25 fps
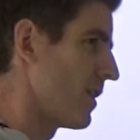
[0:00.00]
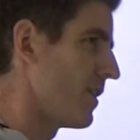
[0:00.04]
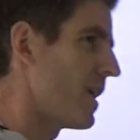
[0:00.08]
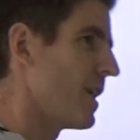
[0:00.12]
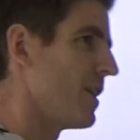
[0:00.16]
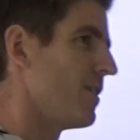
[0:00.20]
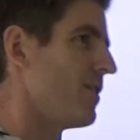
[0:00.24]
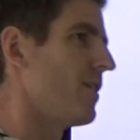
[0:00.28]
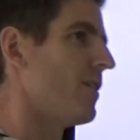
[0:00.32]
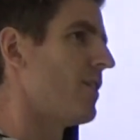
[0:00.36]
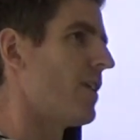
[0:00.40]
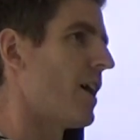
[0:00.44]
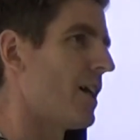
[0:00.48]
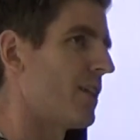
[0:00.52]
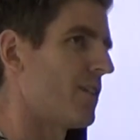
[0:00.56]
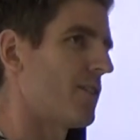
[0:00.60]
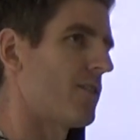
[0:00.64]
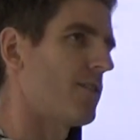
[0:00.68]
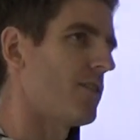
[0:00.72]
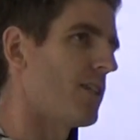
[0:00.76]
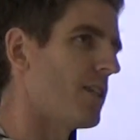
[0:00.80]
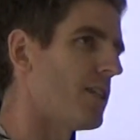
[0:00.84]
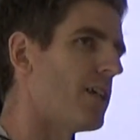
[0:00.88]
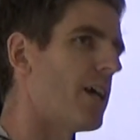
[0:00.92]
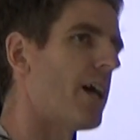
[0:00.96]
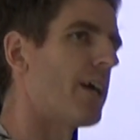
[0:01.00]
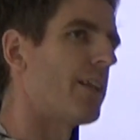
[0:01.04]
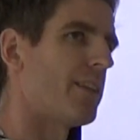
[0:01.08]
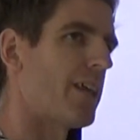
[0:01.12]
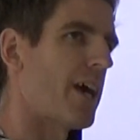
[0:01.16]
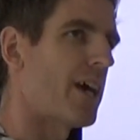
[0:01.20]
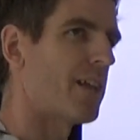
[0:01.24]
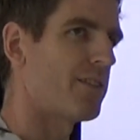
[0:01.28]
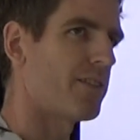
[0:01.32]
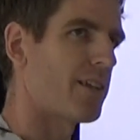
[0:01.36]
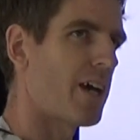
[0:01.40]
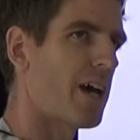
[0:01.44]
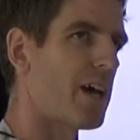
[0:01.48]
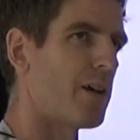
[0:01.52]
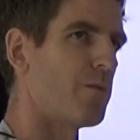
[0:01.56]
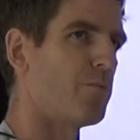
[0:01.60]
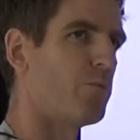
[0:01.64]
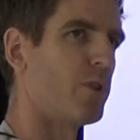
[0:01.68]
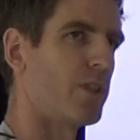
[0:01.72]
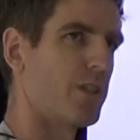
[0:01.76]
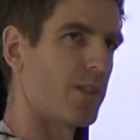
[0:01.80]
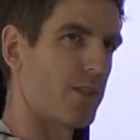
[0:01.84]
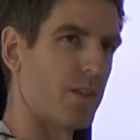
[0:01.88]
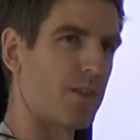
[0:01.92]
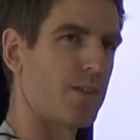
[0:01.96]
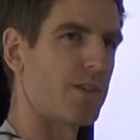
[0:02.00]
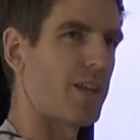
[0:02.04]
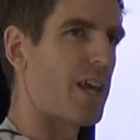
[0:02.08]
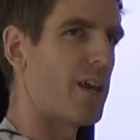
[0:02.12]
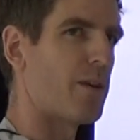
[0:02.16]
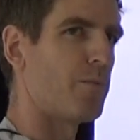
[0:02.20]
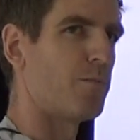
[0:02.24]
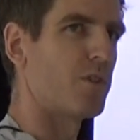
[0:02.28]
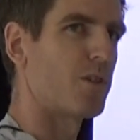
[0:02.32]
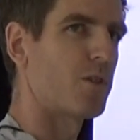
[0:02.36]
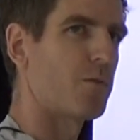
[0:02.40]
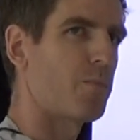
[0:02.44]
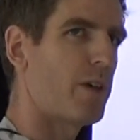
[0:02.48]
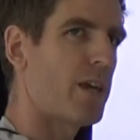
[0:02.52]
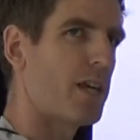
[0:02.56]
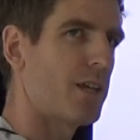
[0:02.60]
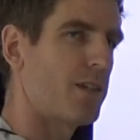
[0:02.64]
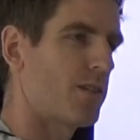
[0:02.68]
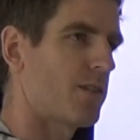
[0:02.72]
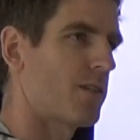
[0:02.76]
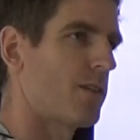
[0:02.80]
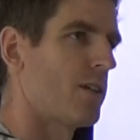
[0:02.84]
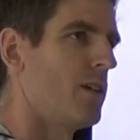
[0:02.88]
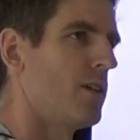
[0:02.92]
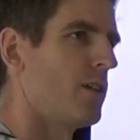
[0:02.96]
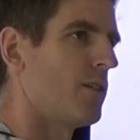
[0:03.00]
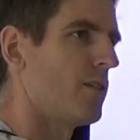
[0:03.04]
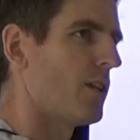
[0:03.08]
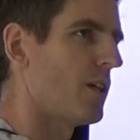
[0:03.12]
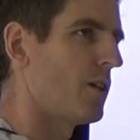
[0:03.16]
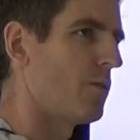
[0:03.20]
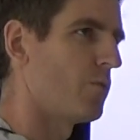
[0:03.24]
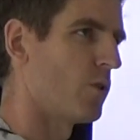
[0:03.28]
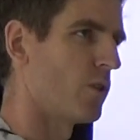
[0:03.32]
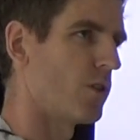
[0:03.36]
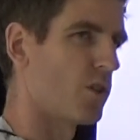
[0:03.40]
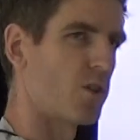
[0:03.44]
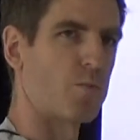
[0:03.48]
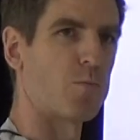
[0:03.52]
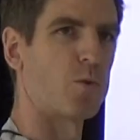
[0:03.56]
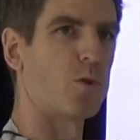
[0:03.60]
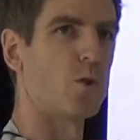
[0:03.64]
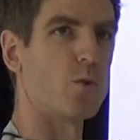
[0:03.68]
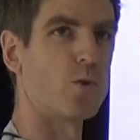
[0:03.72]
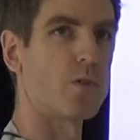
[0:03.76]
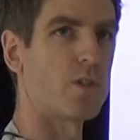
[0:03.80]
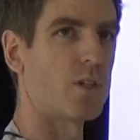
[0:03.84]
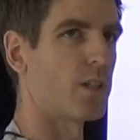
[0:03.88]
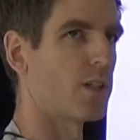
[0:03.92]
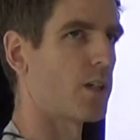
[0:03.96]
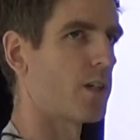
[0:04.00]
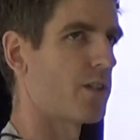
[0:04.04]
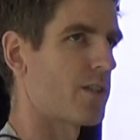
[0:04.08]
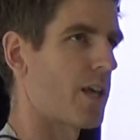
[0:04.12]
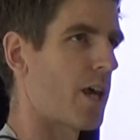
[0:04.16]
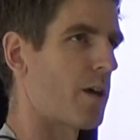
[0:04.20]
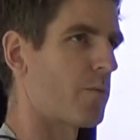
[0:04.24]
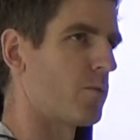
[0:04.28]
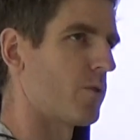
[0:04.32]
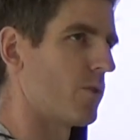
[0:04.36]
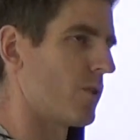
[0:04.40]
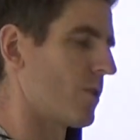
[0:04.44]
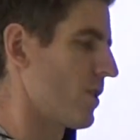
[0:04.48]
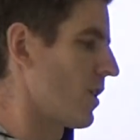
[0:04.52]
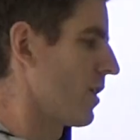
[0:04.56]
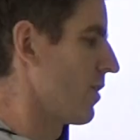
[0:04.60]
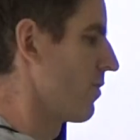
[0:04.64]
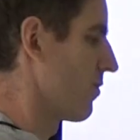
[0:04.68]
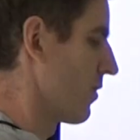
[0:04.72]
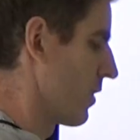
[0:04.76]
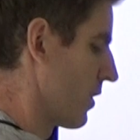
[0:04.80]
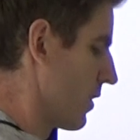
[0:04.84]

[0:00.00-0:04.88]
that they did not see at that time was the same space. They were just producing examples of